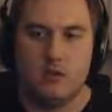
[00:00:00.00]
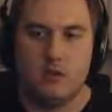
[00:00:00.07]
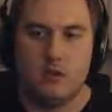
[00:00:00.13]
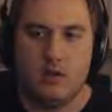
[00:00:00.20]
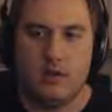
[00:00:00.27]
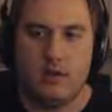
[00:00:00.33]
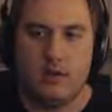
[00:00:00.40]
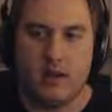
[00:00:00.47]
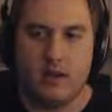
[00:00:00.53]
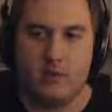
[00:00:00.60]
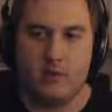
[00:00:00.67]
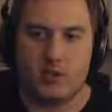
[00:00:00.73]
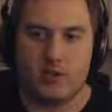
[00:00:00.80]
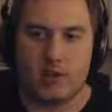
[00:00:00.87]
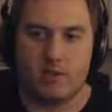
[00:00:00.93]
And then
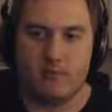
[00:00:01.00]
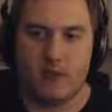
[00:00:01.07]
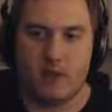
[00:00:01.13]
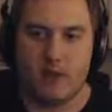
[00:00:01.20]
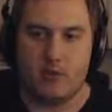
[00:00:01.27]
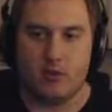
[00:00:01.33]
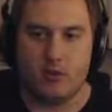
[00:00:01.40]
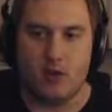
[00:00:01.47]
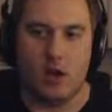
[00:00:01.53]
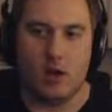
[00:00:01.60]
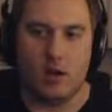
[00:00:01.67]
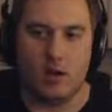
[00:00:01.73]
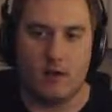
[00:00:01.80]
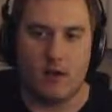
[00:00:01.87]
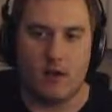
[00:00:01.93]
we just kind of meander
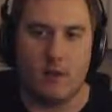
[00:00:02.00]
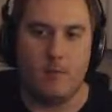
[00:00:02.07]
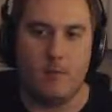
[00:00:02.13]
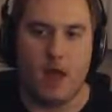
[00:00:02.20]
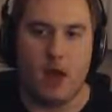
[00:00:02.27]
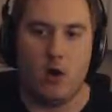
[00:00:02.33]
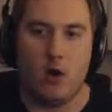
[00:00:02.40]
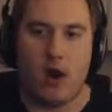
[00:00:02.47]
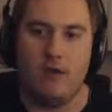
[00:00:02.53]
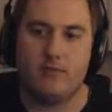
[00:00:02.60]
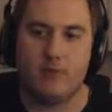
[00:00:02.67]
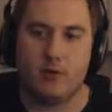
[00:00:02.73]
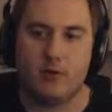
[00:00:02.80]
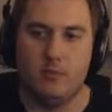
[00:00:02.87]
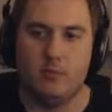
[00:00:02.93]
along. Now, Hive
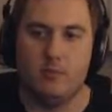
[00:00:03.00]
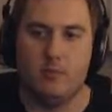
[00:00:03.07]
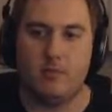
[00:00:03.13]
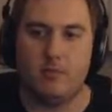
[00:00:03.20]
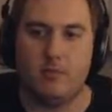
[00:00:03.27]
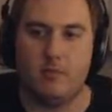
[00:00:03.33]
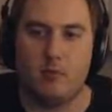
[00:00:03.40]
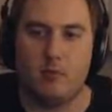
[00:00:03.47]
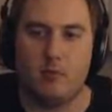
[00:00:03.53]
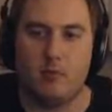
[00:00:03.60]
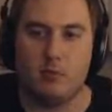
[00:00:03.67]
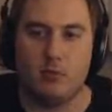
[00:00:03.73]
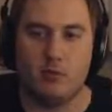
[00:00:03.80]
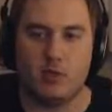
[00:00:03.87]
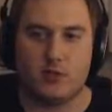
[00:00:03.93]
Totem, most
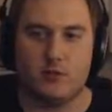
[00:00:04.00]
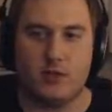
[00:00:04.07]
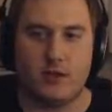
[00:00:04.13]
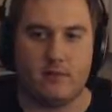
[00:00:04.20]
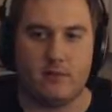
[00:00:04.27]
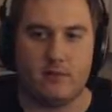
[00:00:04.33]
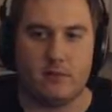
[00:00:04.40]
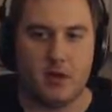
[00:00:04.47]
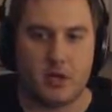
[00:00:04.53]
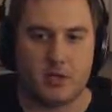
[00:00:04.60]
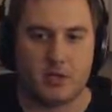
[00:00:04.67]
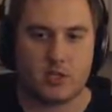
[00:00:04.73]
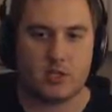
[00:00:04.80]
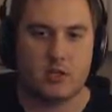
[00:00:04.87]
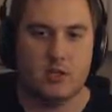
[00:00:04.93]
people will just fight the
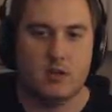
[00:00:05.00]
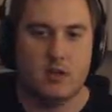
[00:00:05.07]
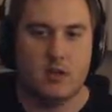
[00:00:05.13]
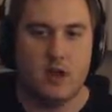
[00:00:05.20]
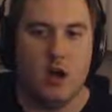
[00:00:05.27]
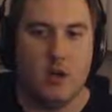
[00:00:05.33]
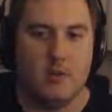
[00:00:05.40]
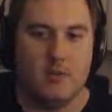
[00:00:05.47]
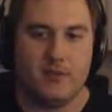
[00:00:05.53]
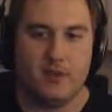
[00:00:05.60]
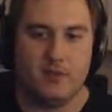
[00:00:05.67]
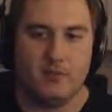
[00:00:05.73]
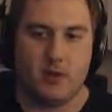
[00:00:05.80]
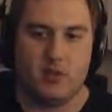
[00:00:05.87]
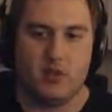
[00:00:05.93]
boss. If you
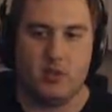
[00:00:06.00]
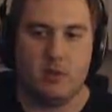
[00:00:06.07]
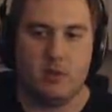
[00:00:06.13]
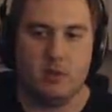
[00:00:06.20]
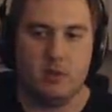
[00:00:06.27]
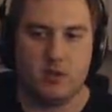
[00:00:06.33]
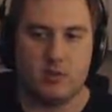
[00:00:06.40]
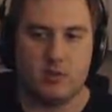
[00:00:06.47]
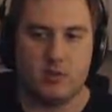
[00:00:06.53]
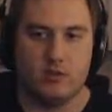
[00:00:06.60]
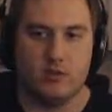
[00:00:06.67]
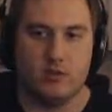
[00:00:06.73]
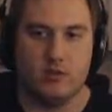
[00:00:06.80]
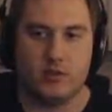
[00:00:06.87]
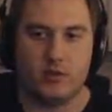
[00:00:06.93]
have Space Jump, you can
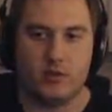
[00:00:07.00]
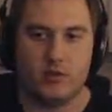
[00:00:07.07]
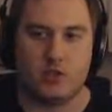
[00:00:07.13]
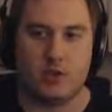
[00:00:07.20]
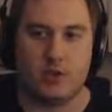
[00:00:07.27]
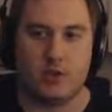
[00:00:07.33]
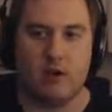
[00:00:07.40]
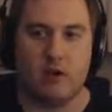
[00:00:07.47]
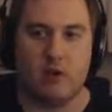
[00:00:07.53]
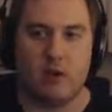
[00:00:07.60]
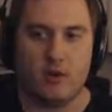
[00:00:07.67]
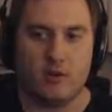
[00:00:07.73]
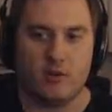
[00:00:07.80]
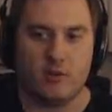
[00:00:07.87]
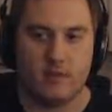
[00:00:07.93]
literally just jump out of the
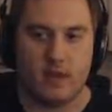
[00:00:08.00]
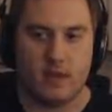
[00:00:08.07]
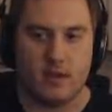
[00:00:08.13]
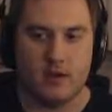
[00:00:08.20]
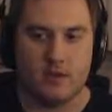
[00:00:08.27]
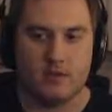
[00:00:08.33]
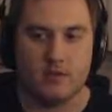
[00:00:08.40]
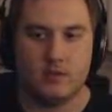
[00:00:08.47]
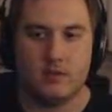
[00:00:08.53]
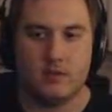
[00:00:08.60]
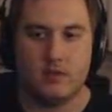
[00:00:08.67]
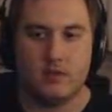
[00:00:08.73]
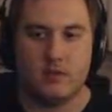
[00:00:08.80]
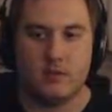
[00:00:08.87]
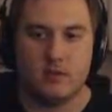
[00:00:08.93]
water and
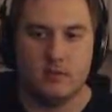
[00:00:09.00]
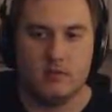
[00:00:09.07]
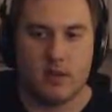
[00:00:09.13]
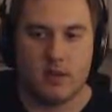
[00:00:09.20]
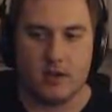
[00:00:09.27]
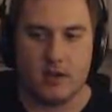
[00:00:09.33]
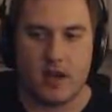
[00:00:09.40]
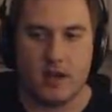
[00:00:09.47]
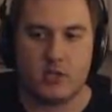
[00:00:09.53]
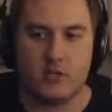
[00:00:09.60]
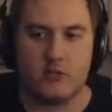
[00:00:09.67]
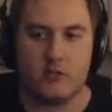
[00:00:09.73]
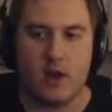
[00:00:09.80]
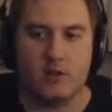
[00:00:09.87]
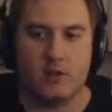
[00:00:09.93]
make it. I
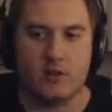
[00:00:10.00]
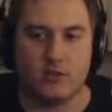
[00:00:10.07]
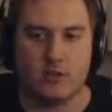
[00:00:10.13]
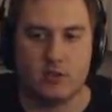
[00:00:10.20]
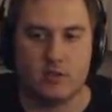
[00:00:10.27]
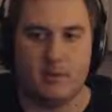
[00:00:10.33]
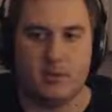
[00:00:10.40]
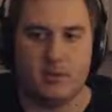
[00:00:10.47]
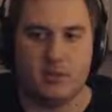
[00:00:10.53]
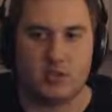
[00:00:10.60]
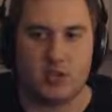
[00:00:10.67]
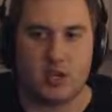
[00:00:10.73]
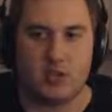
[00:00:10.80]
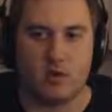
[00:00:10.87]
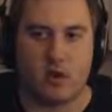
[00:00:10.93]
actually have Gravity Suit. Let me
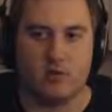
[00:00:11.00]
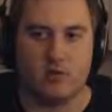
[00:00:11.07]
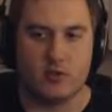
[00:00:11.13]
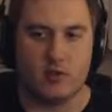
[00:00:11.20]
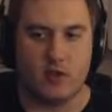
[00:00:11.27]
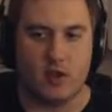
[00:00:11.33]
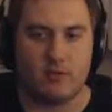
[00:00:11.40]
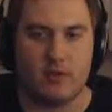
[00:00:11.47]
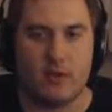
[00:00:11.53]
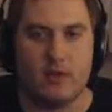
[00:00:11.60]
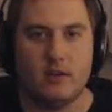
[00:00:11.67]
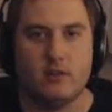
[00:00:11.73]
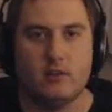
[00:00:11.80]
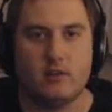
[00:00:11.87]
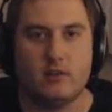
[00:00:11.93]
take Gravity Suit off right now.